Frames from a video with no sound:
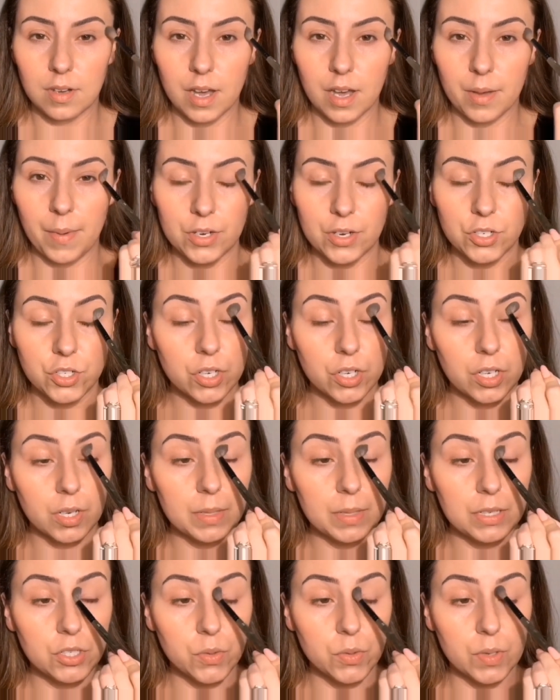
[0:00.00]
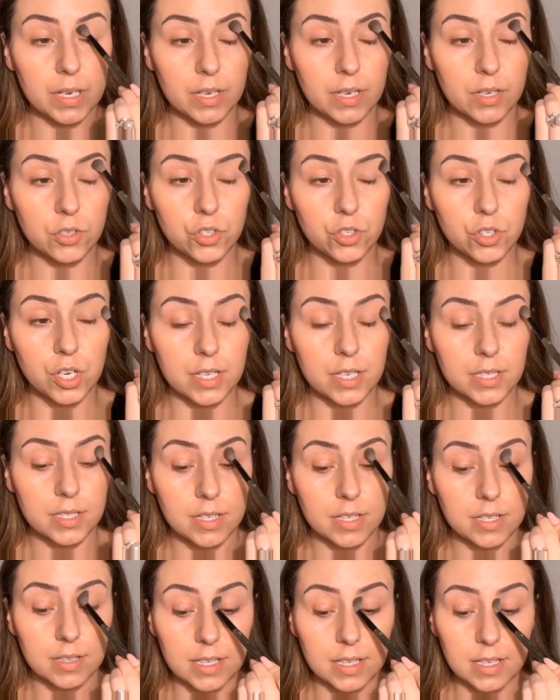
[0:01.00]
I'm actually going to be doing
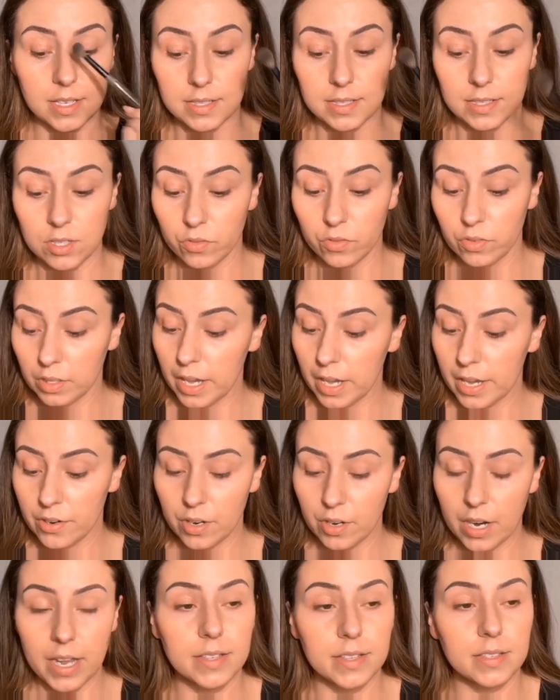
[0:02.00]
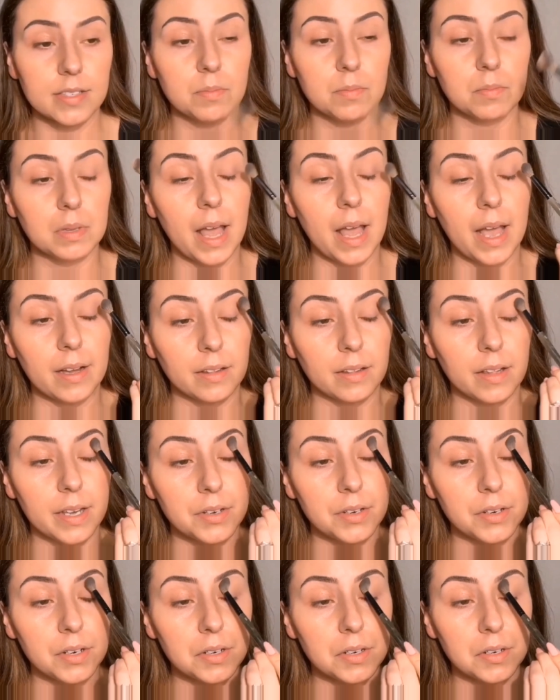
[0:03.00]
just the silver liner and some black
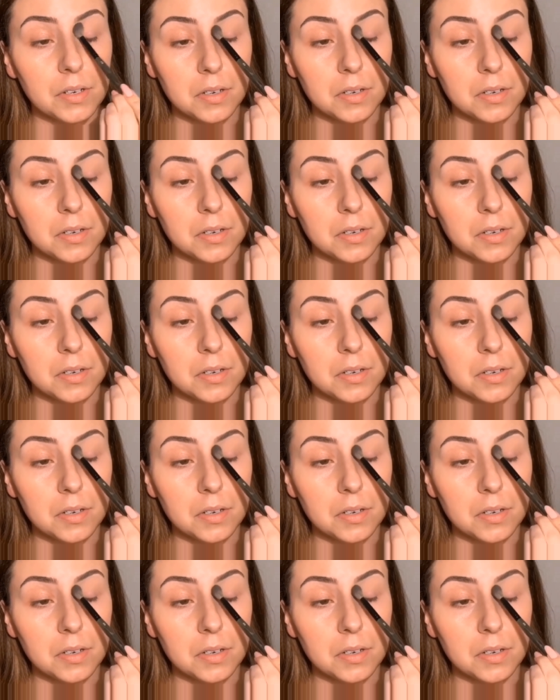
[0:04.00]
liner.